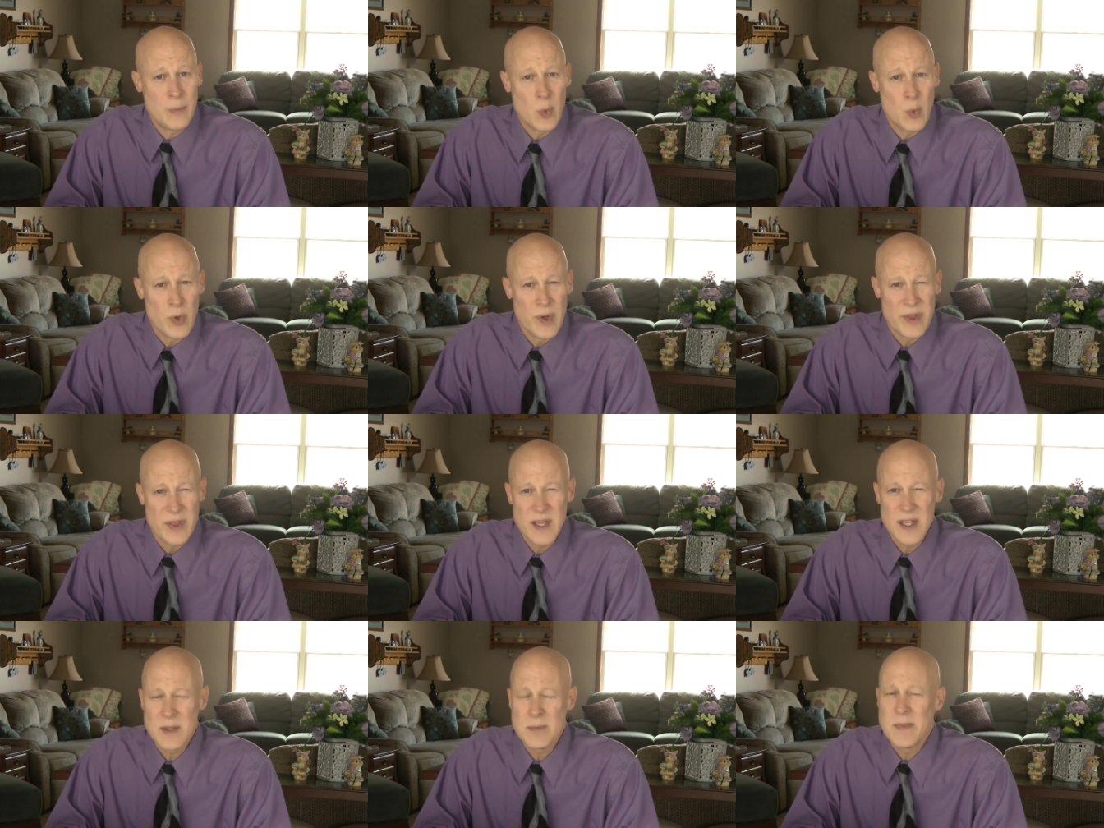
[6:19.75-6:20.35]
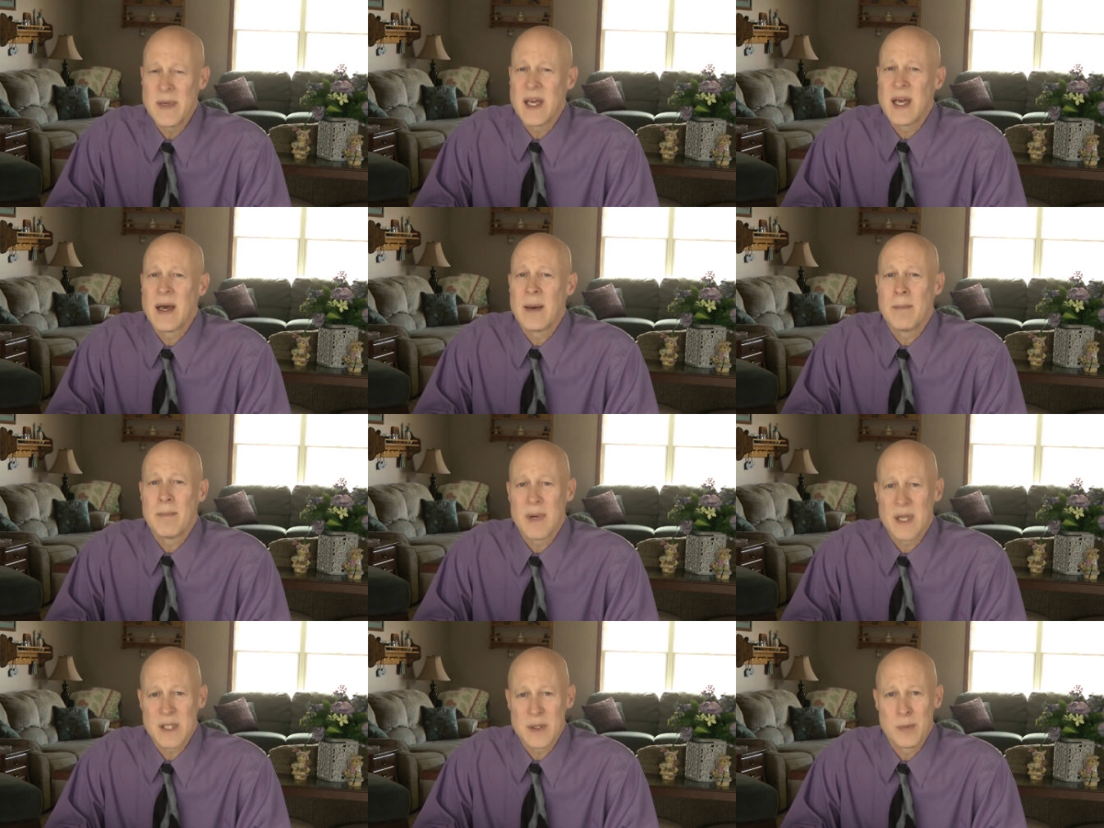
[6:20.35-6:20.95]
where things become
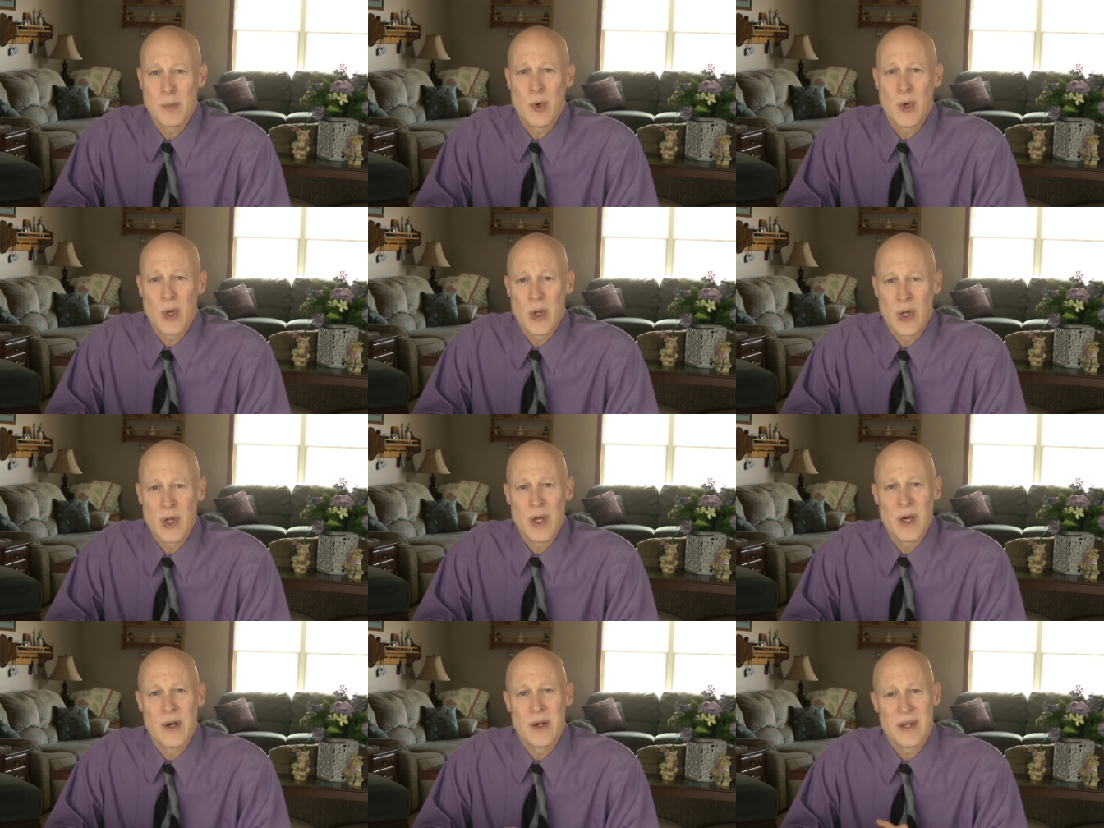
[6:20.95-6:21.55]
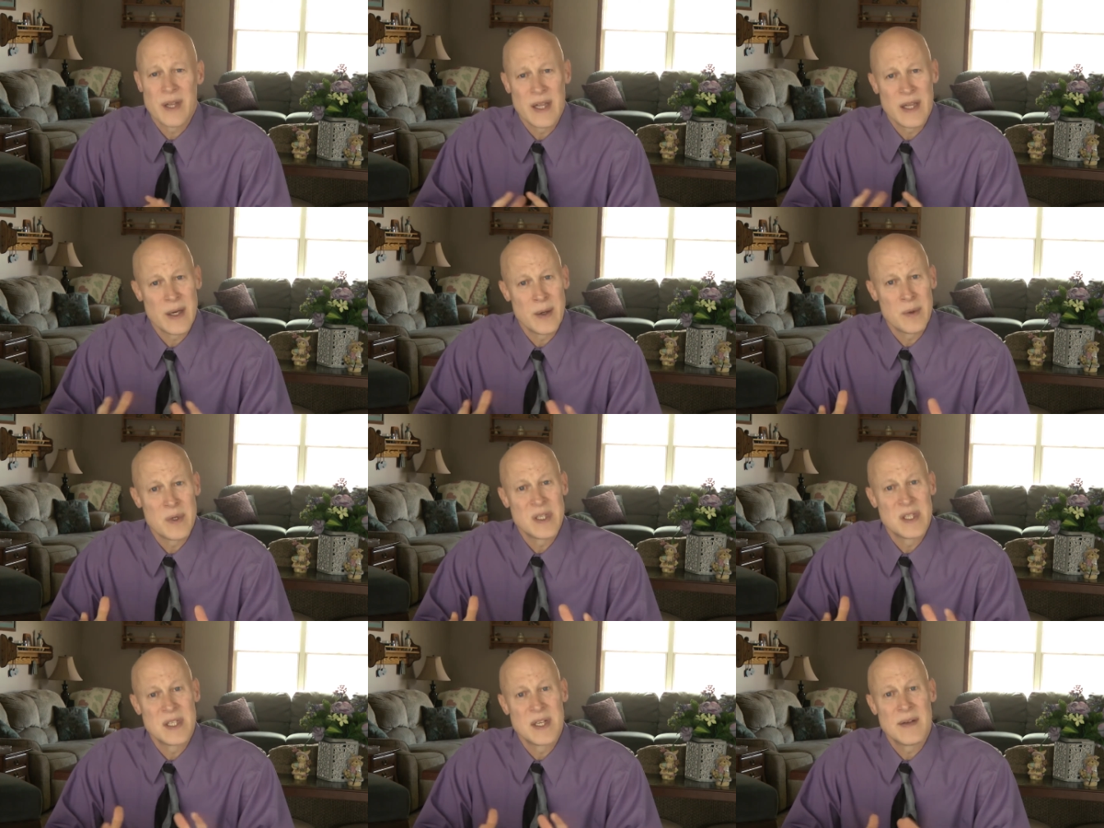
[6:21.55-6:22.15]
much more clear and then they
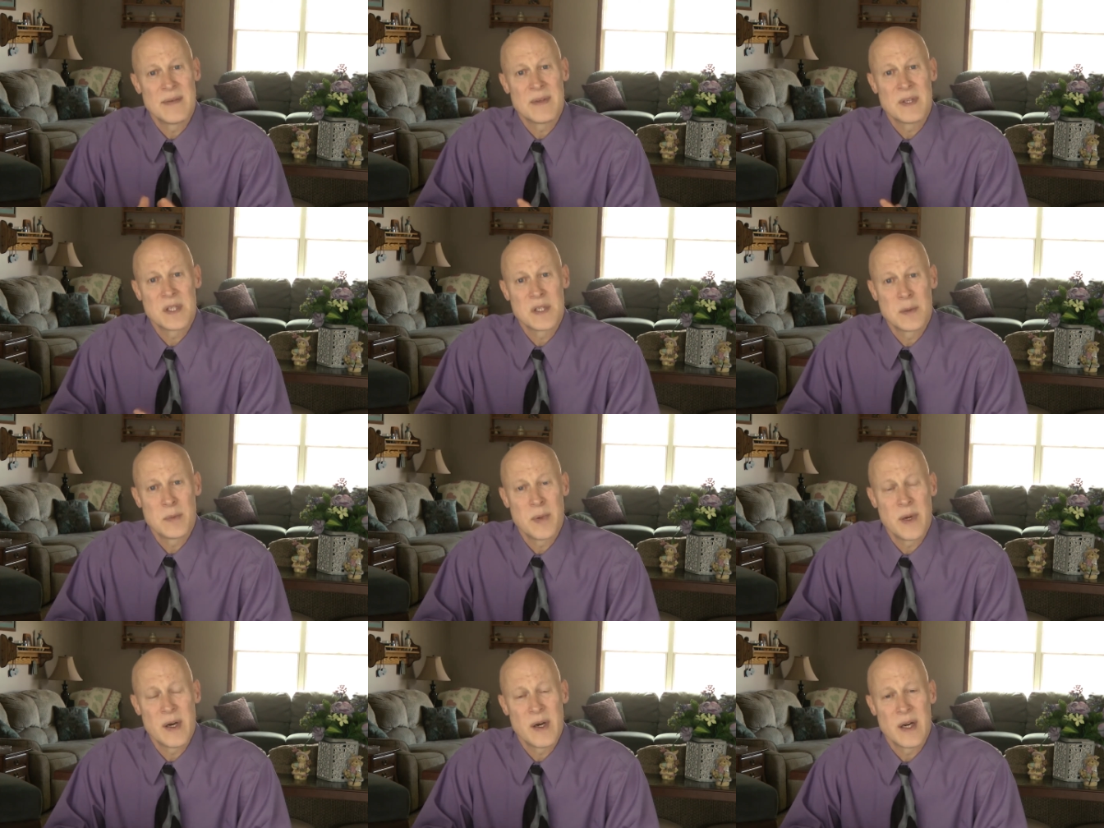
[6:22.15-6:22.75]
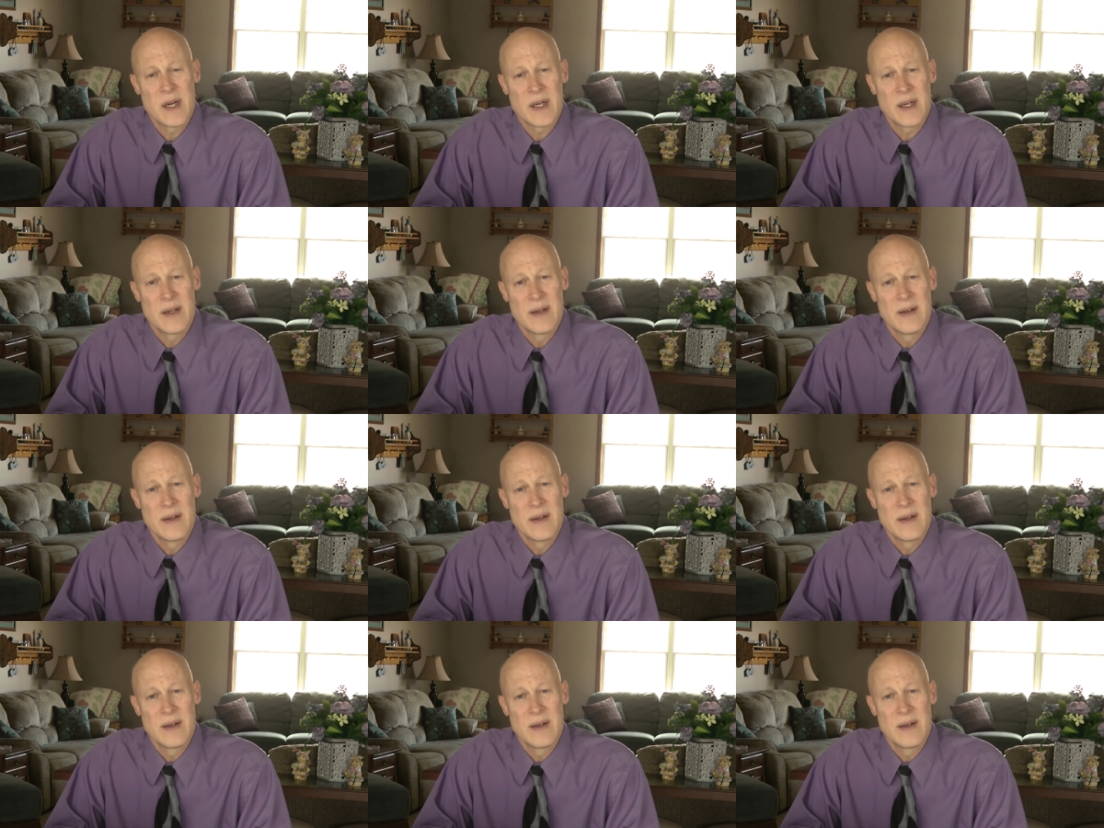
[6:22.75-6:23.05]
receive the Spirit.